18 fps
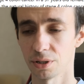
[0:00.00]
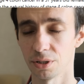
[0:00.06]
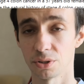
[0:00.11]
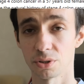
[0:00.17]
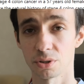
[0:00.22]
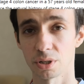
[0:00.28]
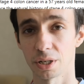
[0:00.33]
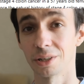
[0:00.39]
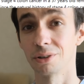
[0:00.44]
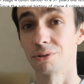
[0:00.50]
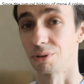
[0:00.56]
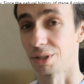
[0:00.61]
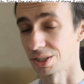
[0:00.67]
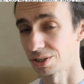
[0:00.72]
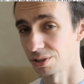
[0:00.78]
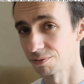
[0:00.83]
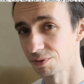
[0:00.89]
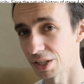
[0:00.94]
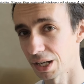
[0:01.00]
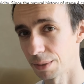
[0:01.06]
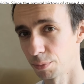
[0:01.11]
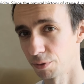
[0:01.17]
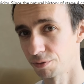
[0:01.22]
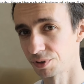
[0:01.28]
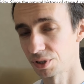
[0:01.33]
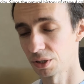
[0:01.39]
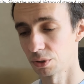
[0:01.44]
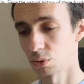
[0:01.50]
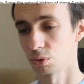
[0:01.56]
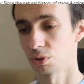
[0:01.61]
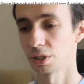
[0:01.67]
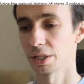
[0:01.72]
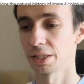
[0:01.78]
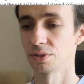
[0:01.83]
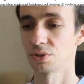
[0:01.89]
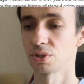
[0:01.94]
it's aggressive type of thyroid
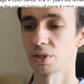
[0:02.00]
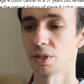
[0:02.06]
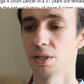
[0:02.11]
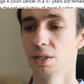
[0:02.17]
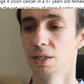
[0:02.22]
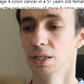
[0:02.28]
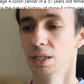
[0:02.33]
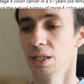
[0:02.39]
cancer,